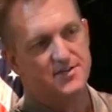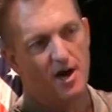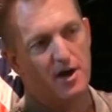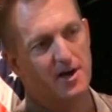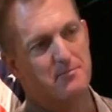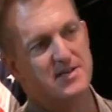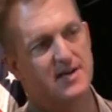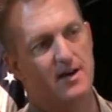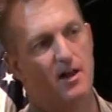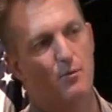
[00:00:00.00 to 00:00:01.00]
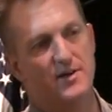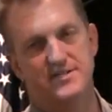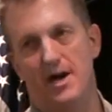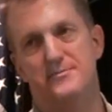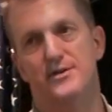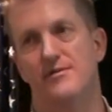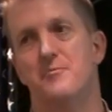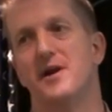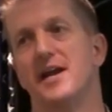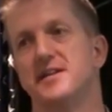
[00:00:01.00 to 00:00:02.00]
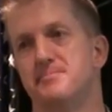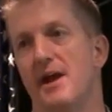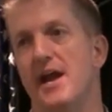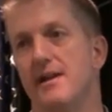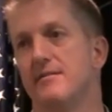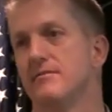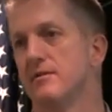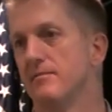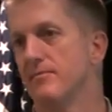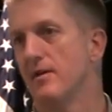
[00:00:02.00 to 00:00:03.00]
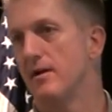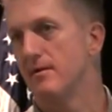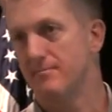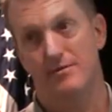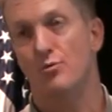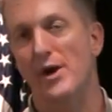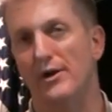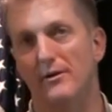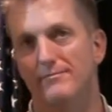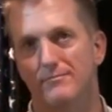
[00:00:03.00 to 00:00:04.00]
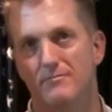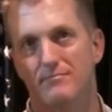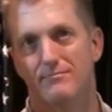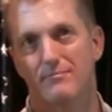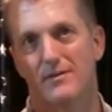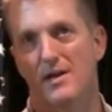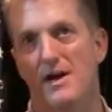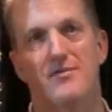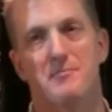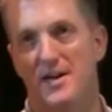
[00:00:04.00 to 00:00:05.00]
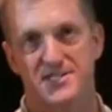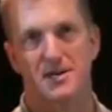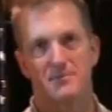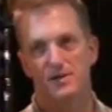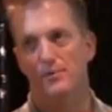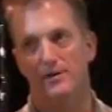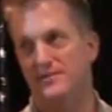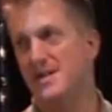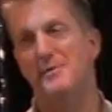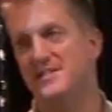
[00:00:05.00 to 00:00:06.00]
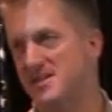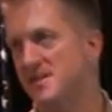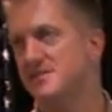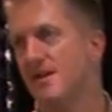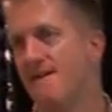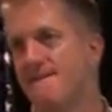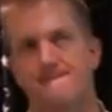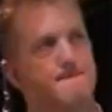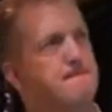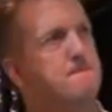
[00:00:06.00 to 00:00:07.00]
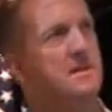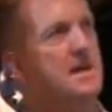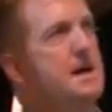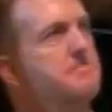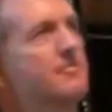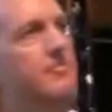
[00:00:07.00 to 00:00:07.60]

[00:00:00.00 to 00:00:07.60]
is all going to be done all at one time, so everybody gets paid quicker if the money's coming in quicker. Does that make sense? Okay.